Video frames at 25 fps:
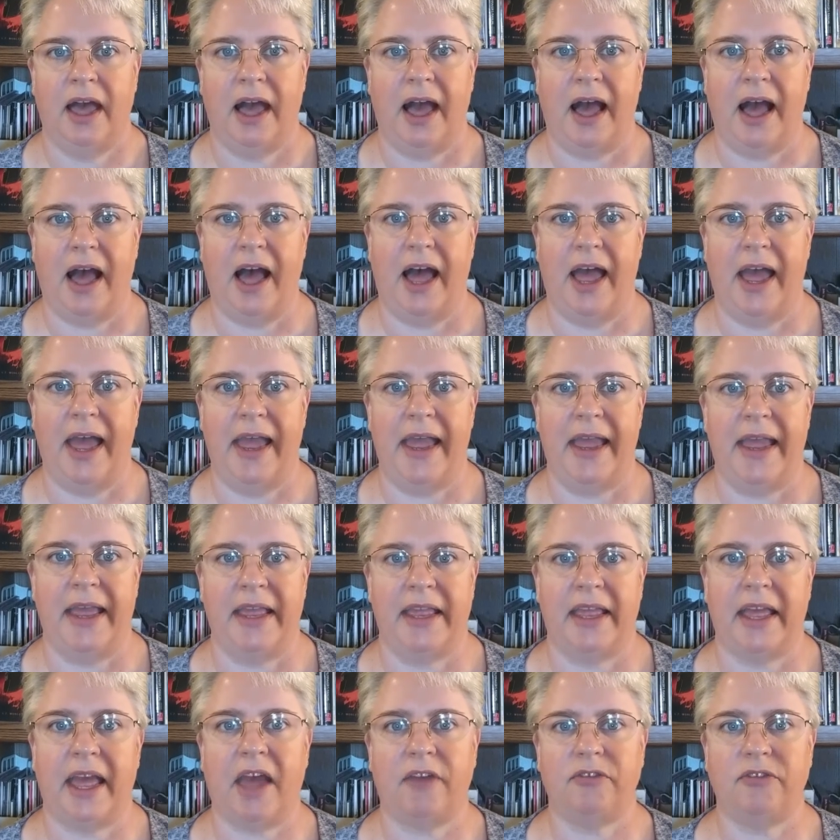I
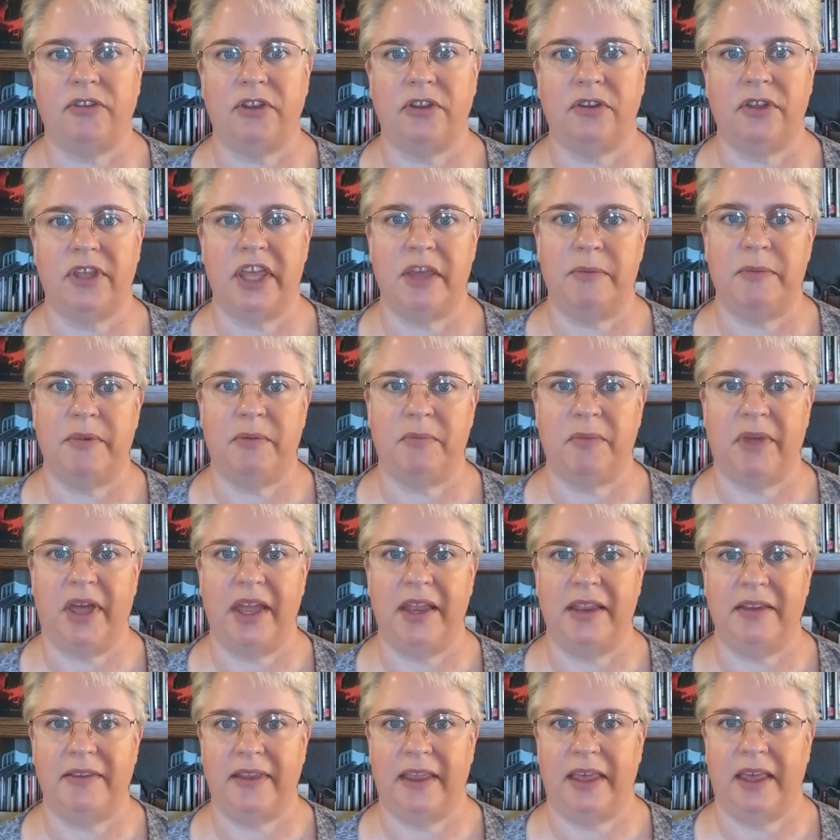have to keep in
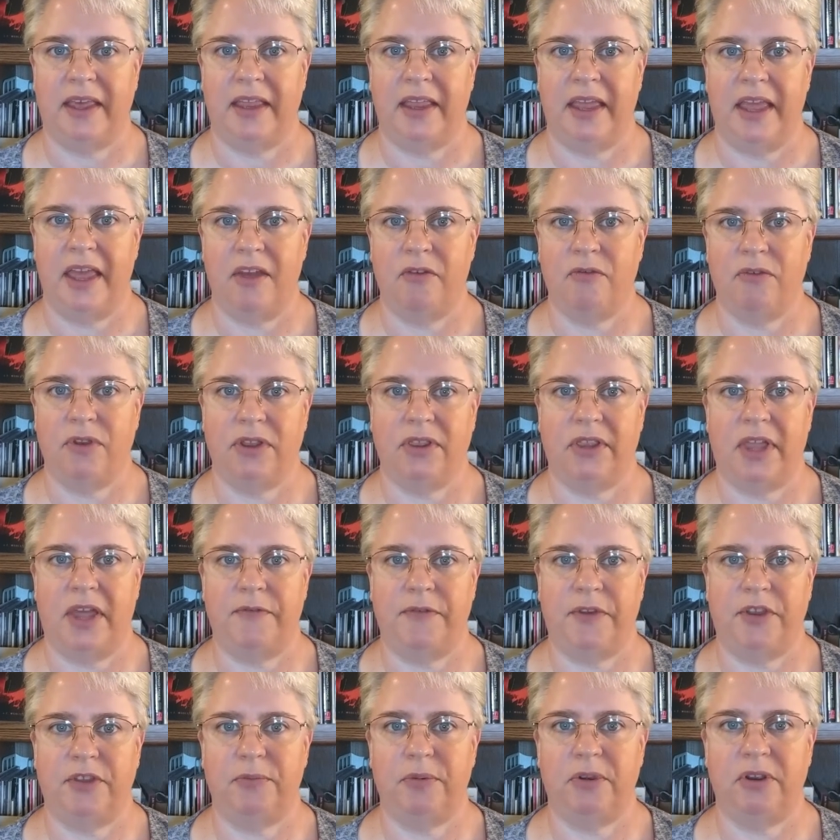mind that every life
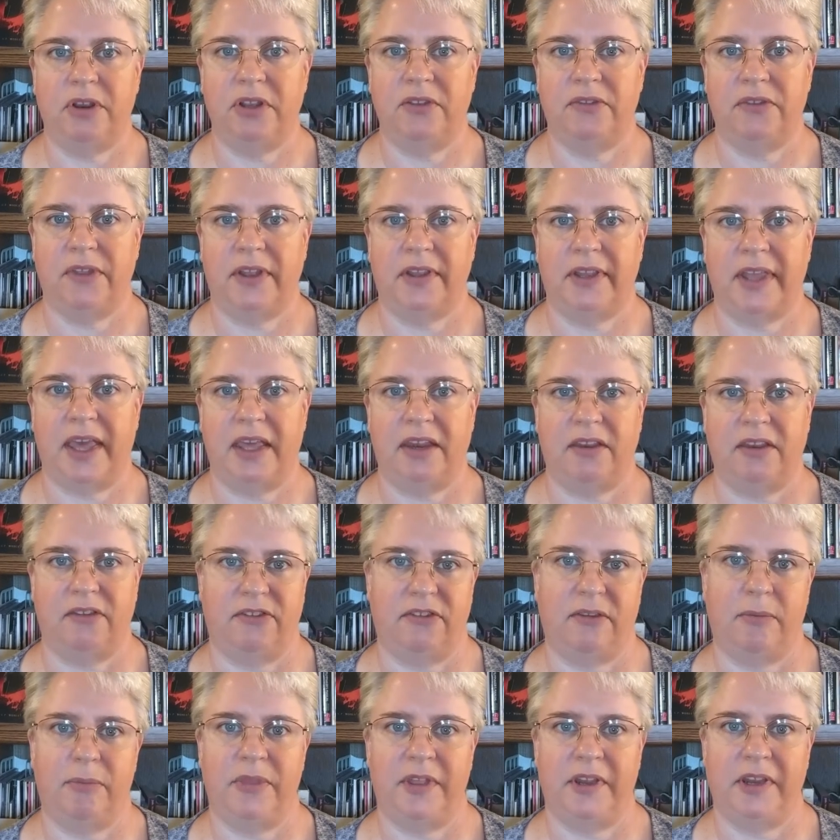experience like that is
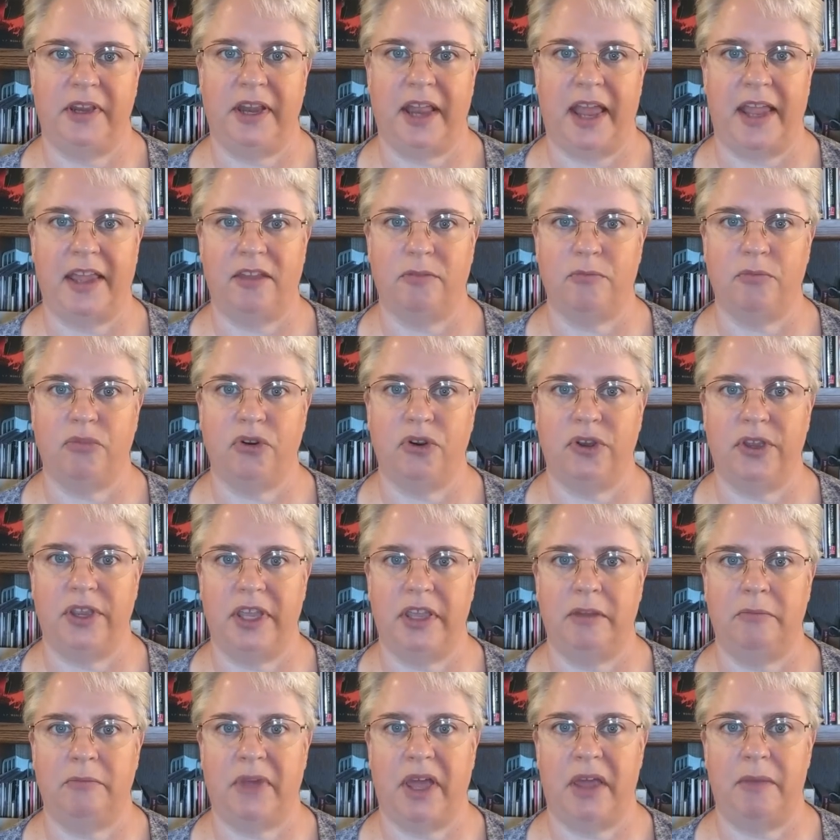something that I can put
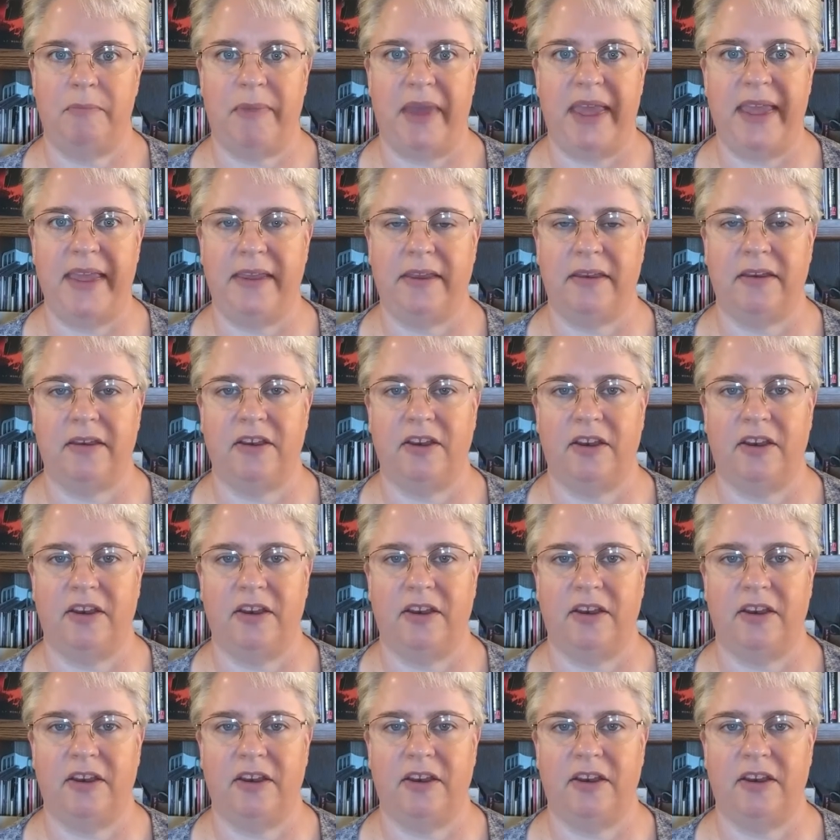in my bank